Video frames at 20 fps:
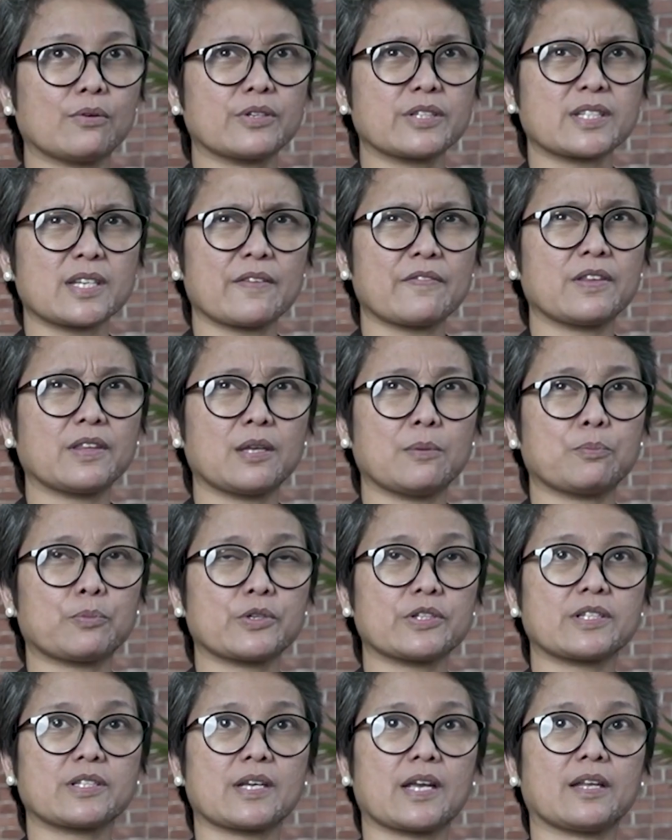or
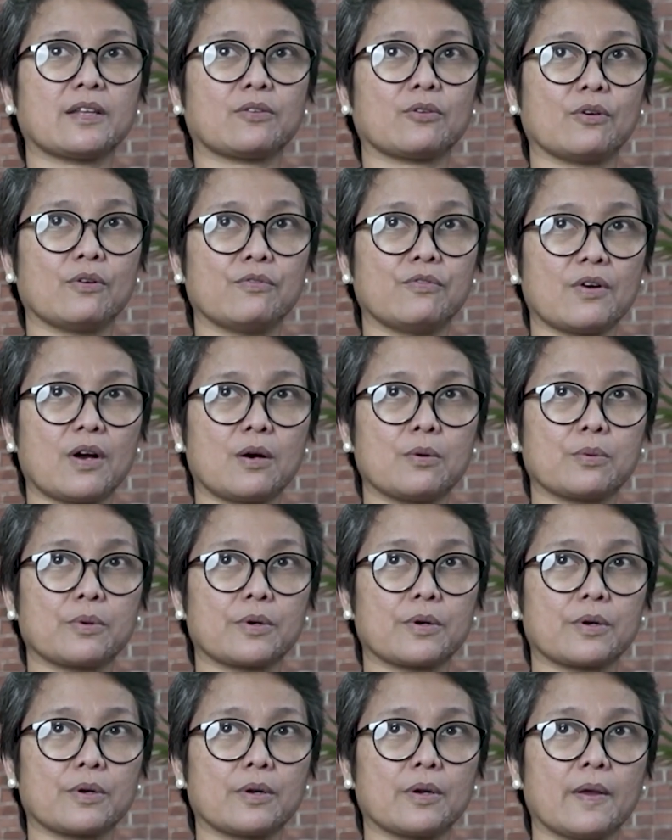70% of
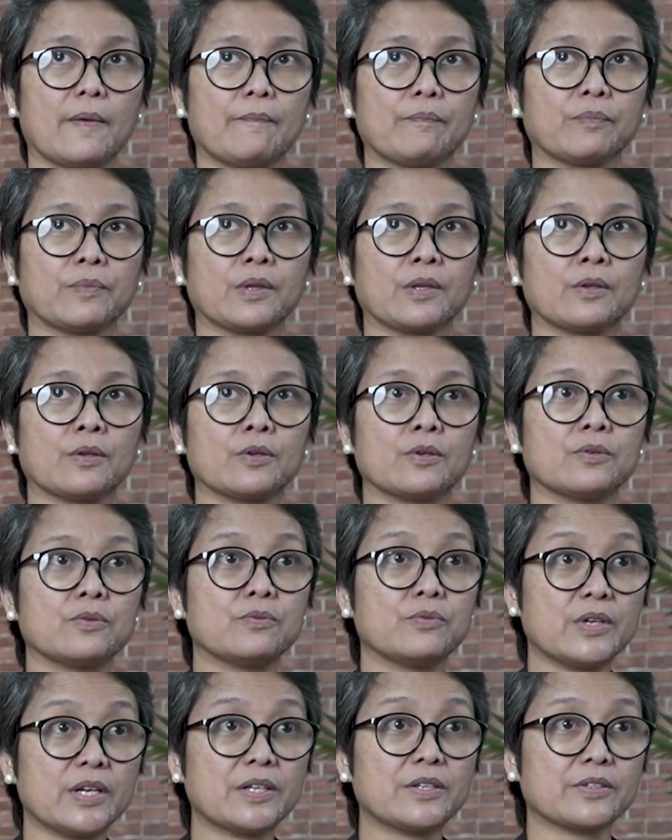our
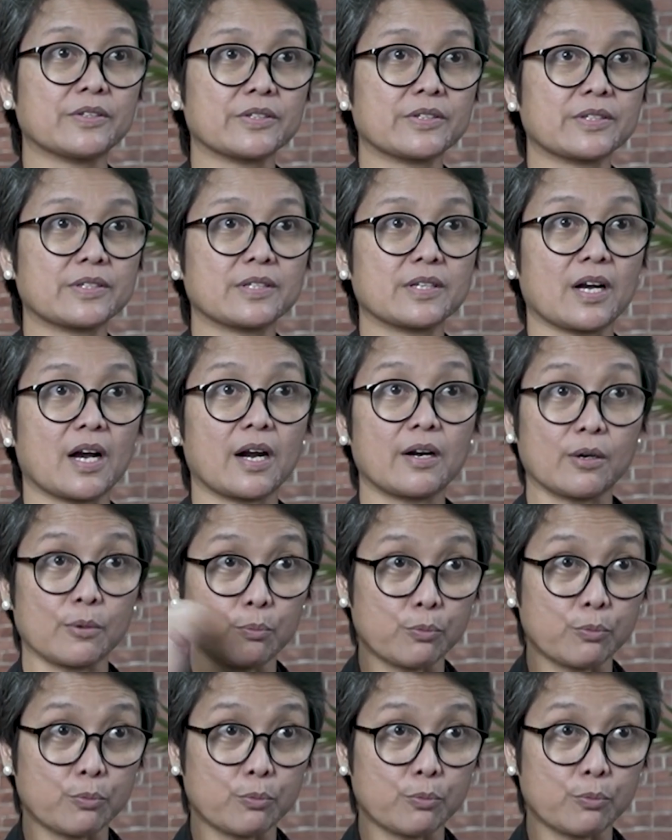readers are